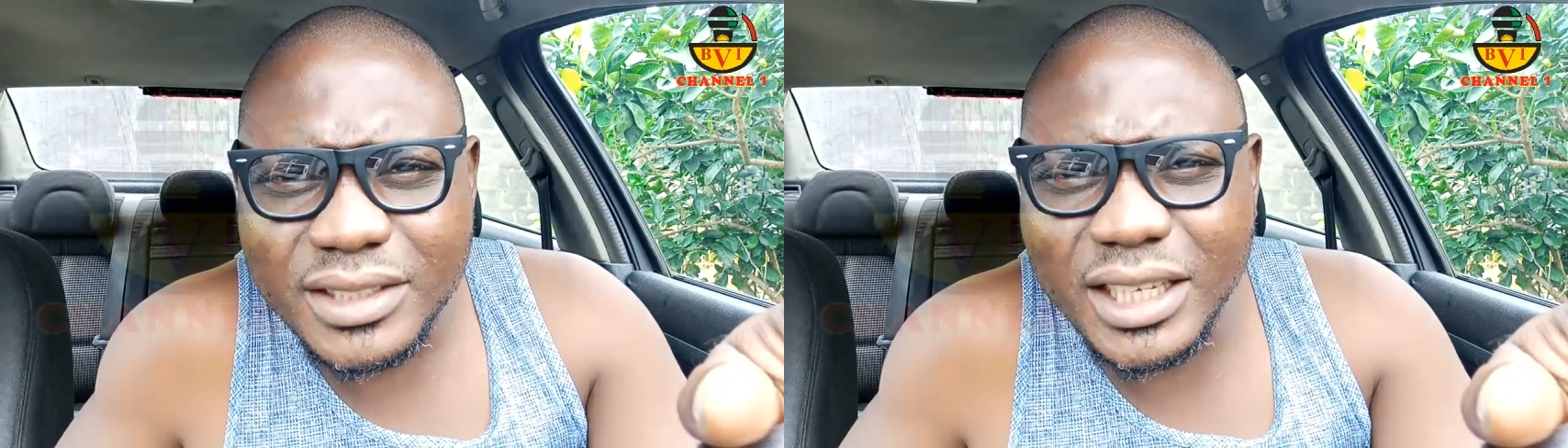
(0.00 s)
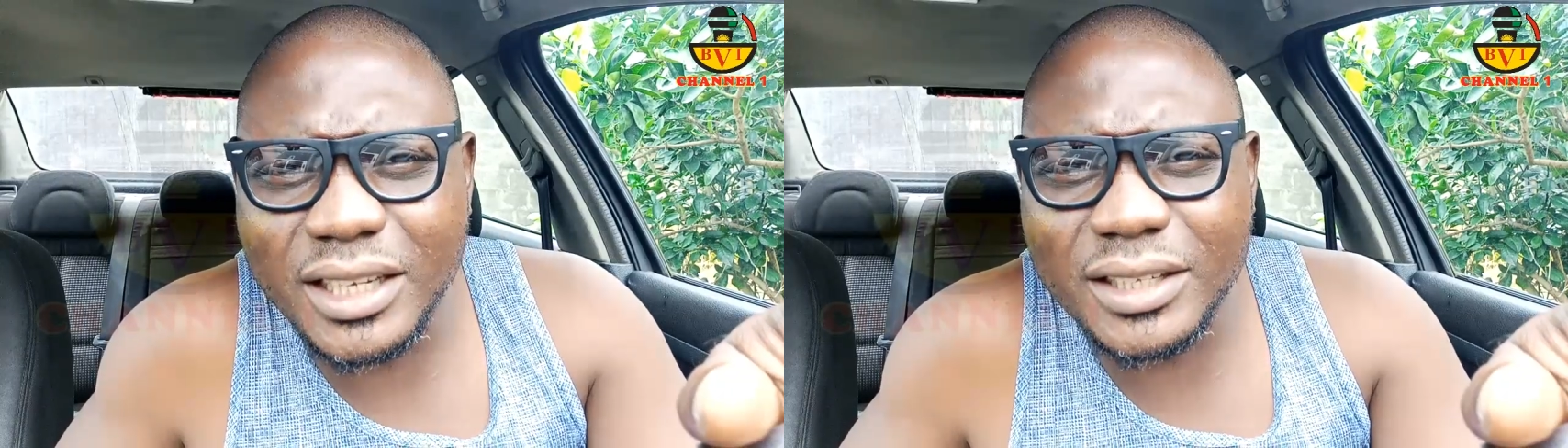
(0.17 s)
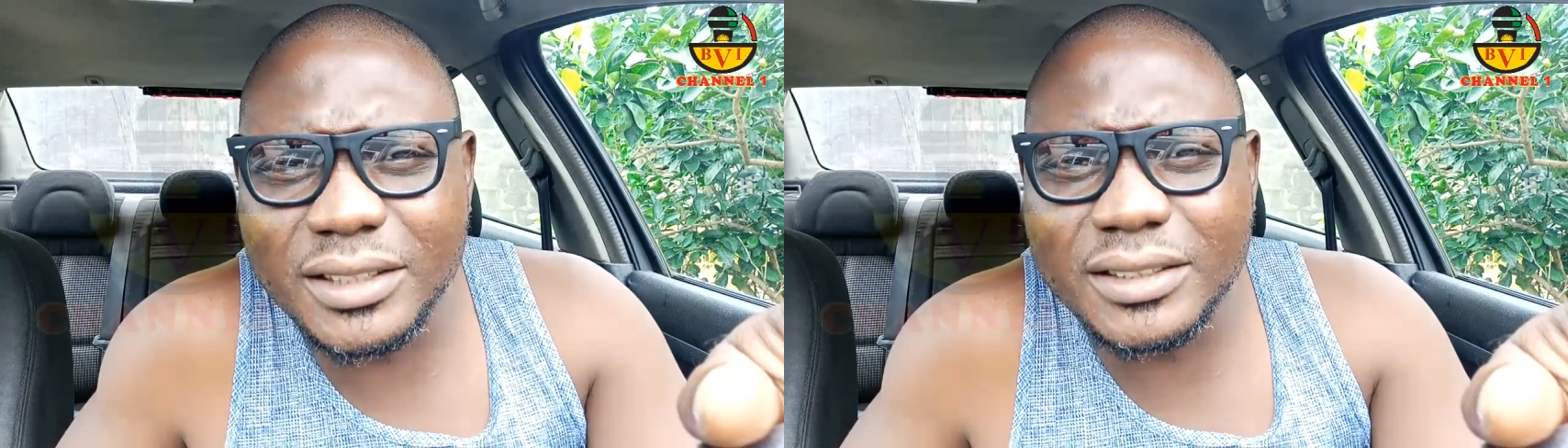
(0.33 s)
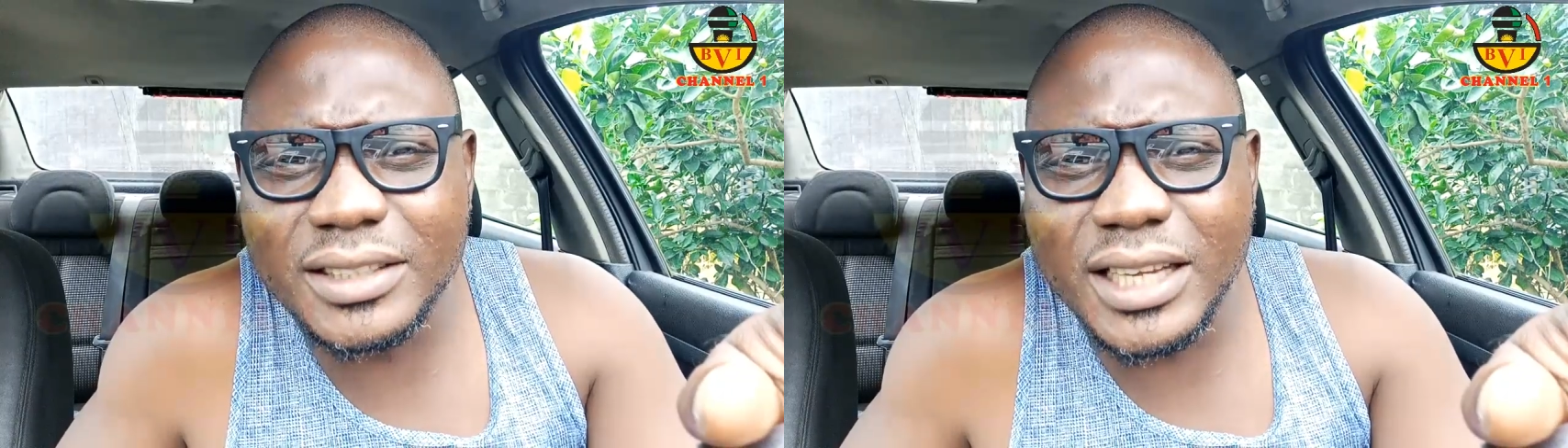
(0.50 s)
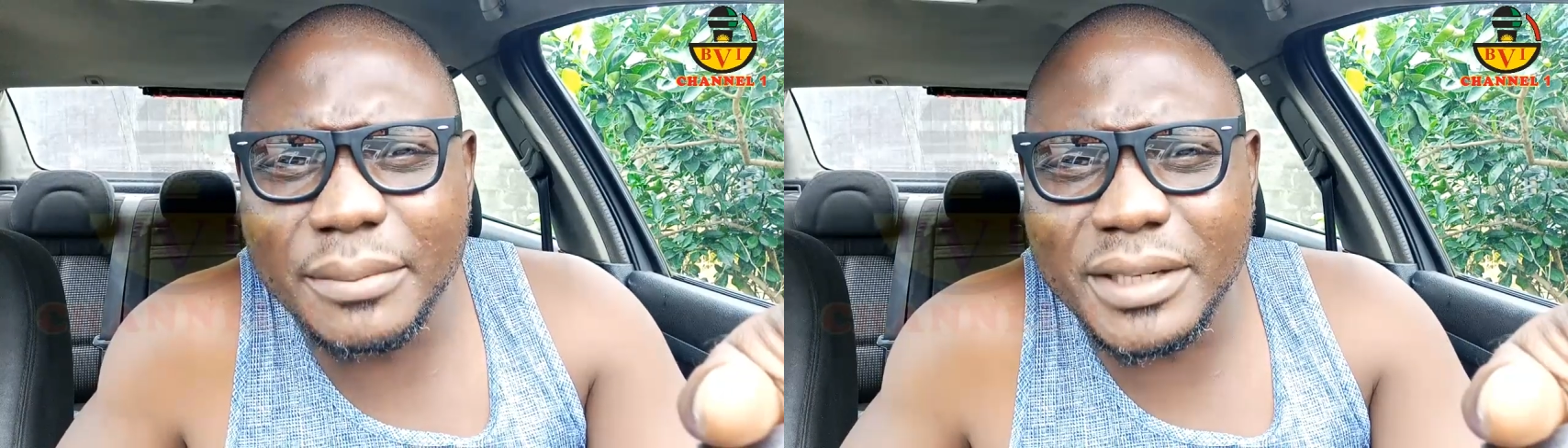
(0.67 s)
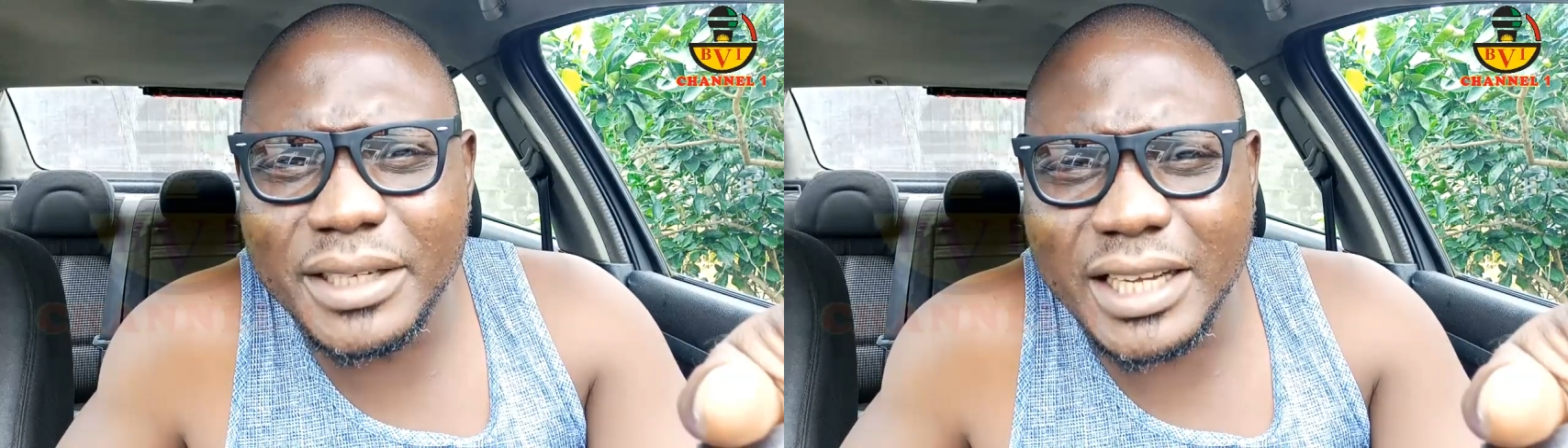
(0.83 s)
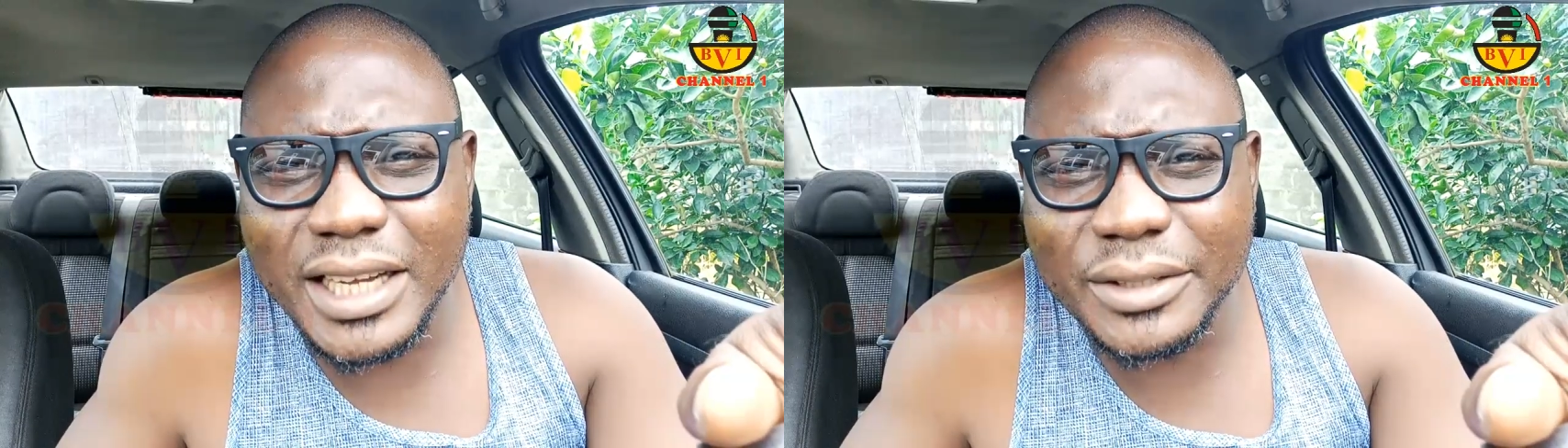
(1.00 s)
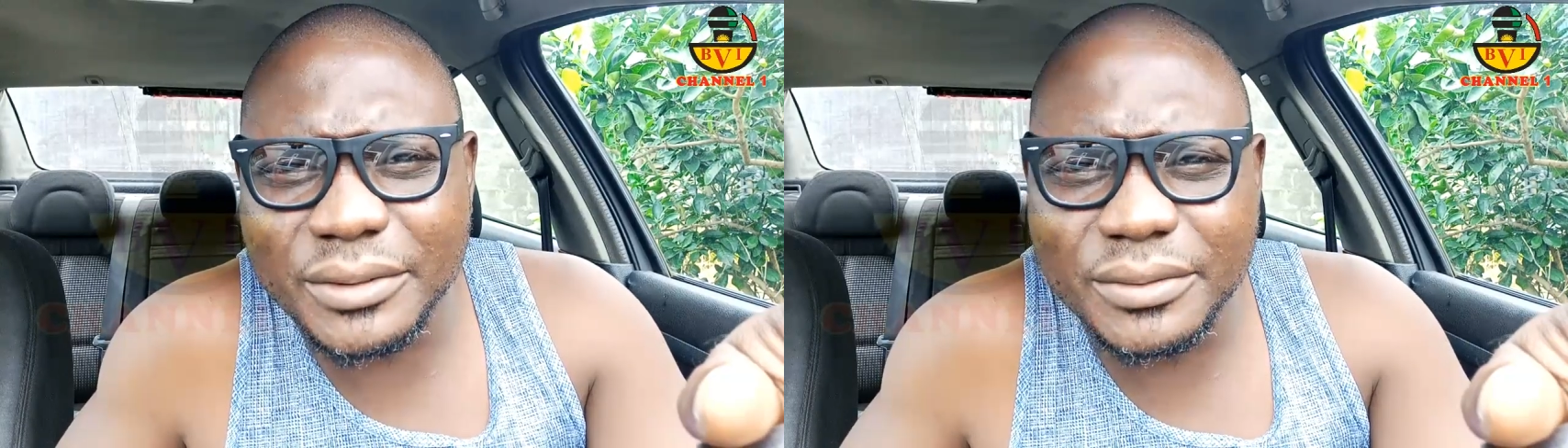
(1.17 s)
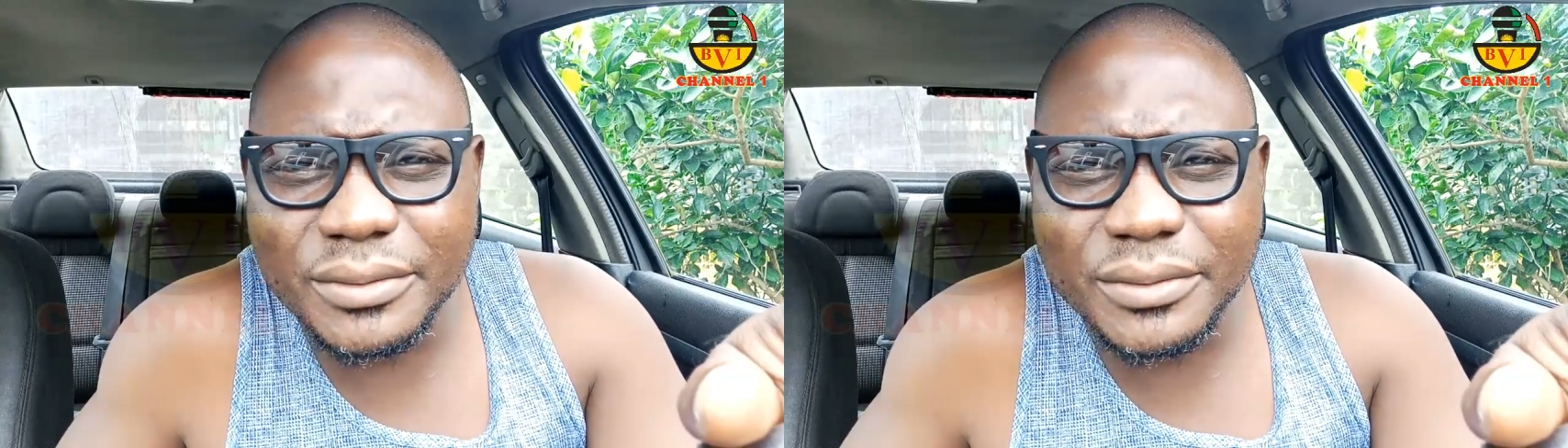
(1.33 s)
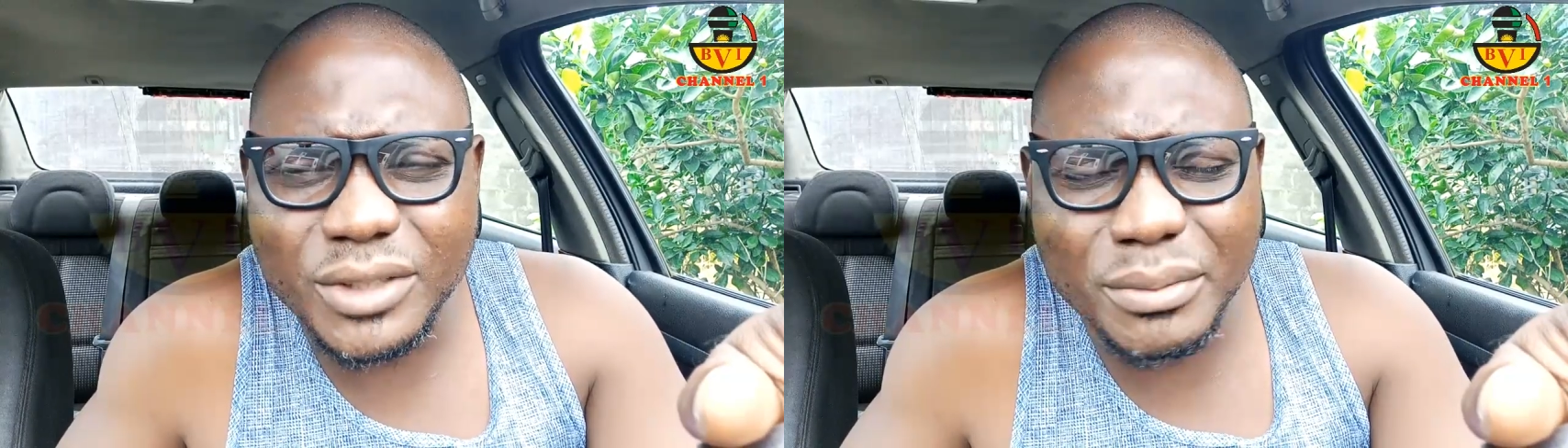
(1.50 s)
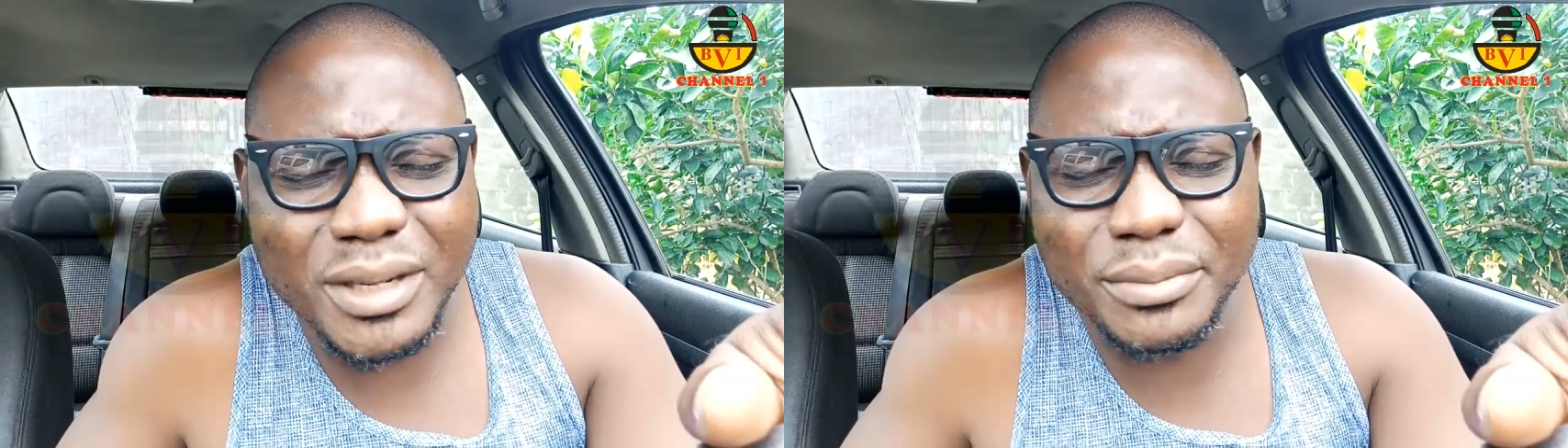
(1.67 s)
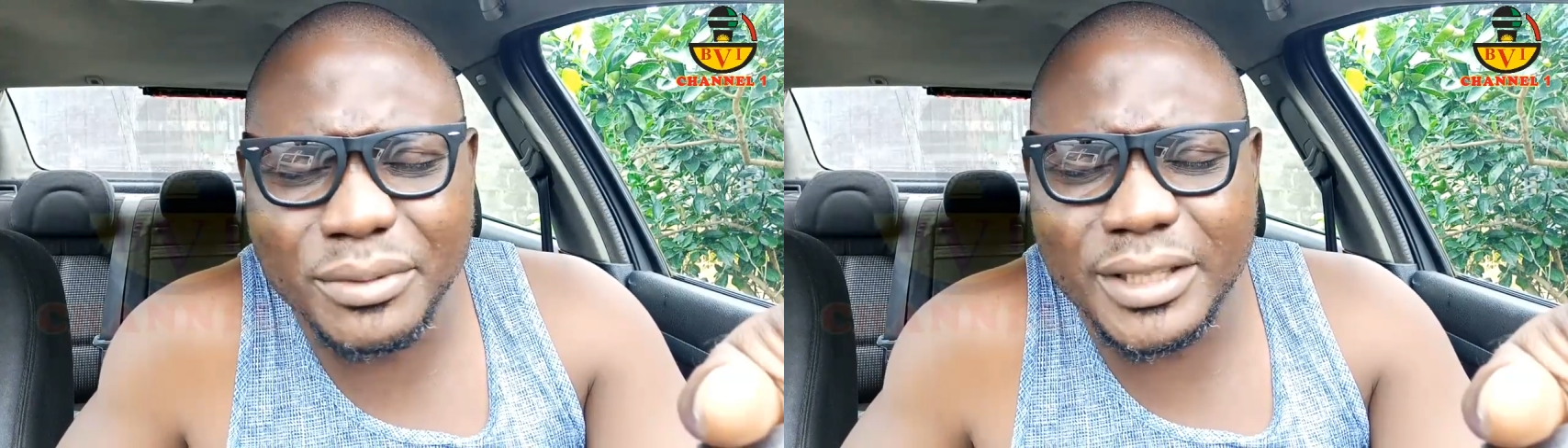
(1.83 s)
tell Nnamdi Kanu,
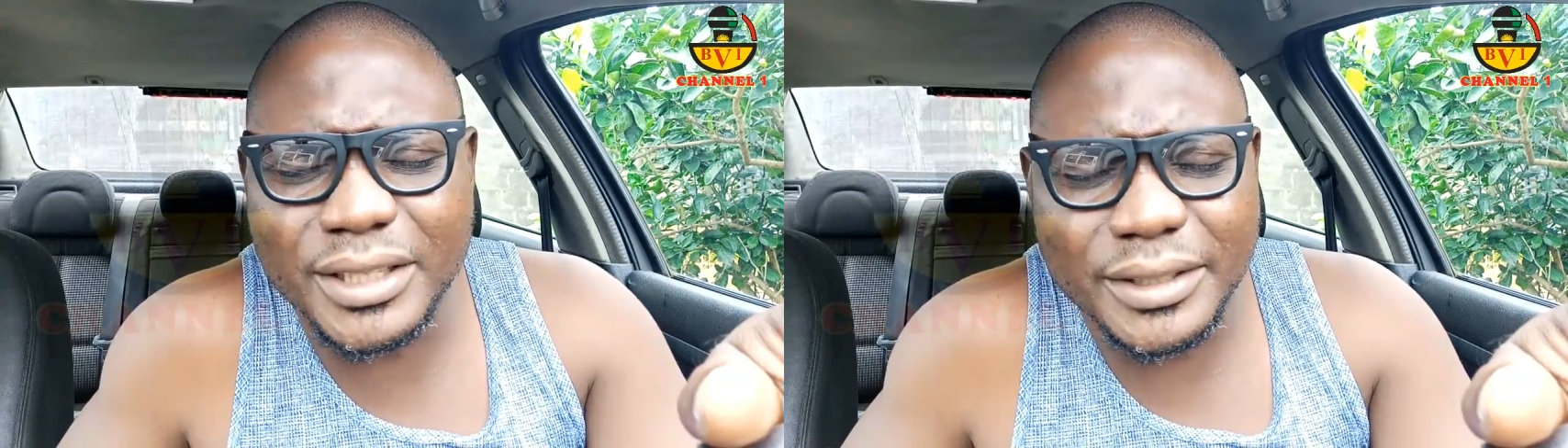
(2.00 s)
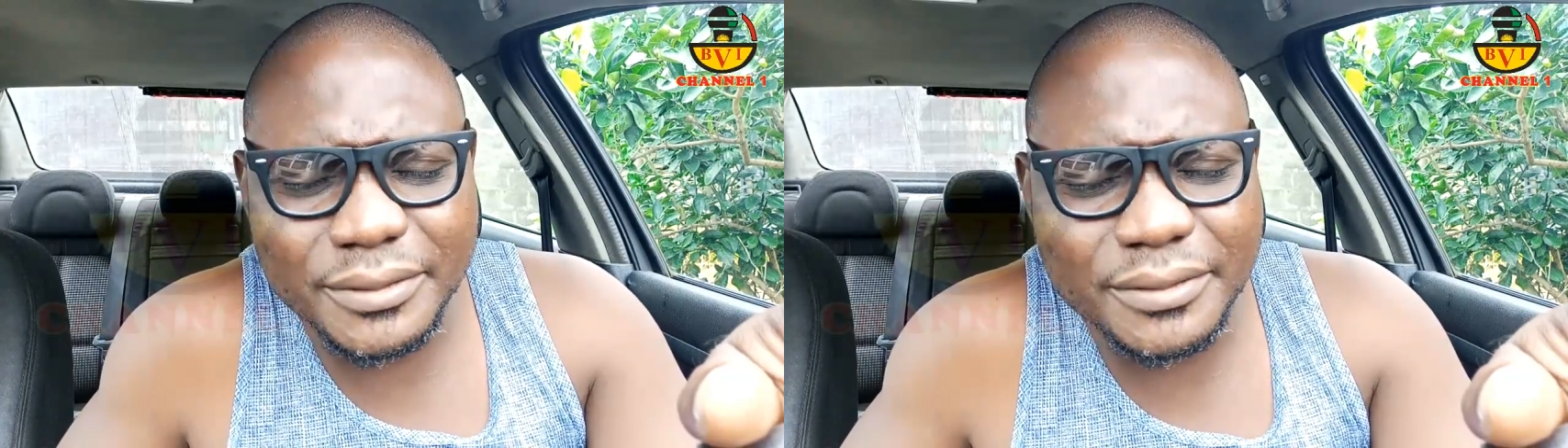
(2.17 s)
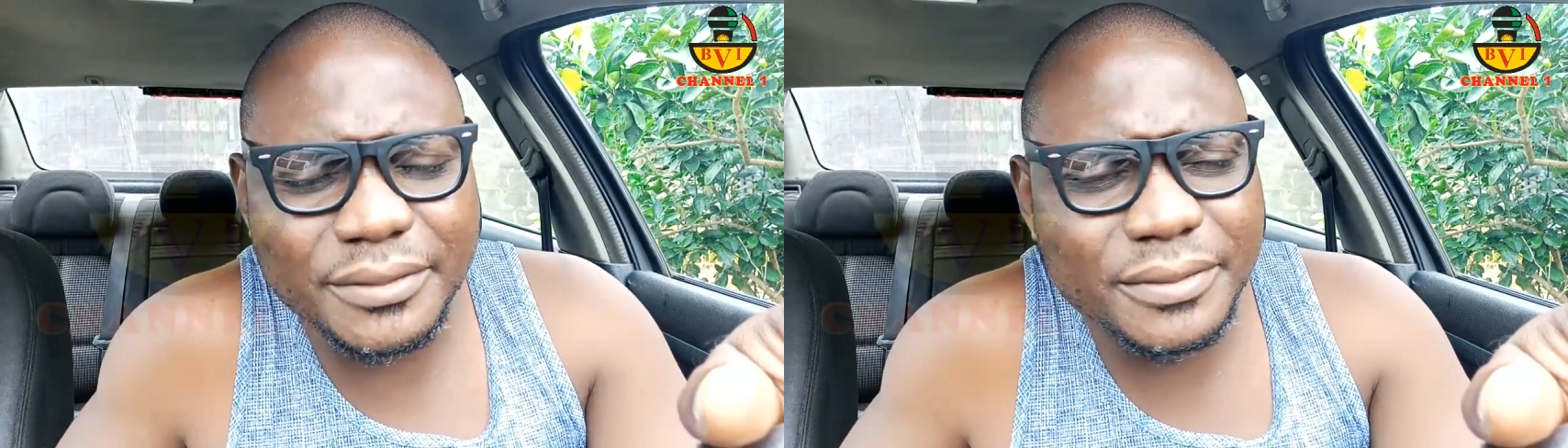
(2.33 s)
you're my brother.